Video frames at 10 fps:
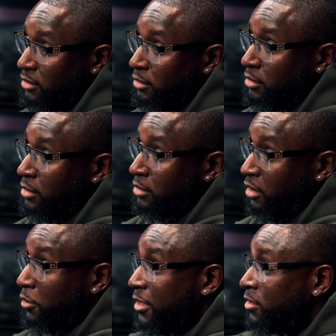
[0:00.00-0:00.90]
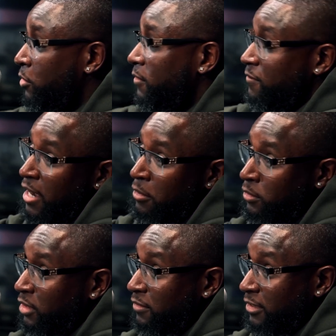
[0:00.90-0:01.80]
Oh, okay. So he's going
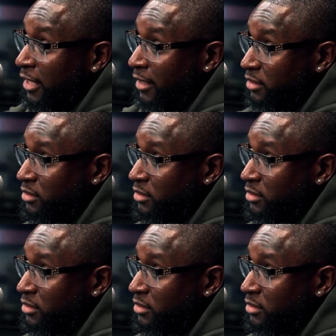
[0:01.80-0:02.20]
viral off that.